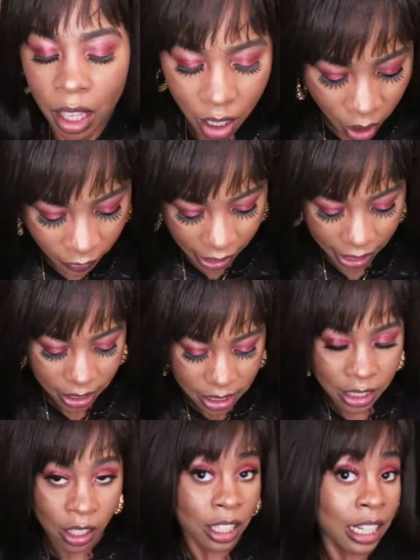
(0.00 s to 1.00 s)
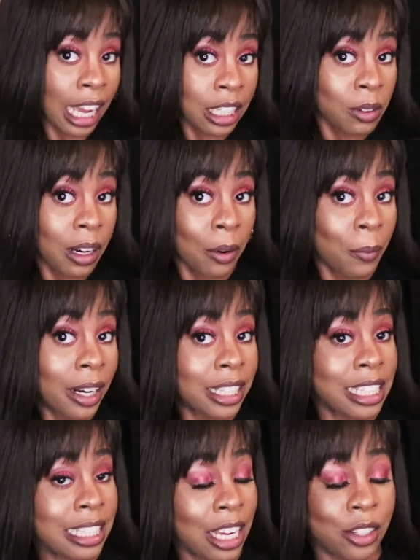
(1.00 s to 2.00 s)
All right, so the next one I
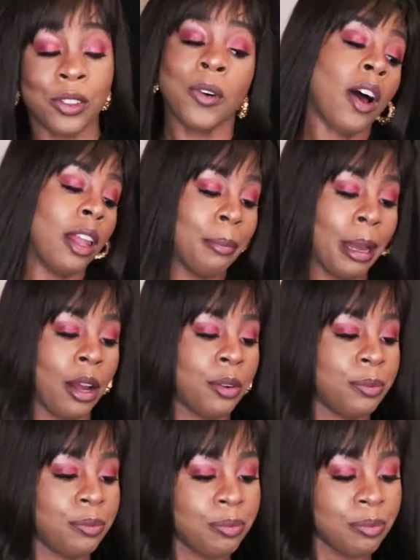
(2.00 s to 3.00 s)
wanted to tell you all about.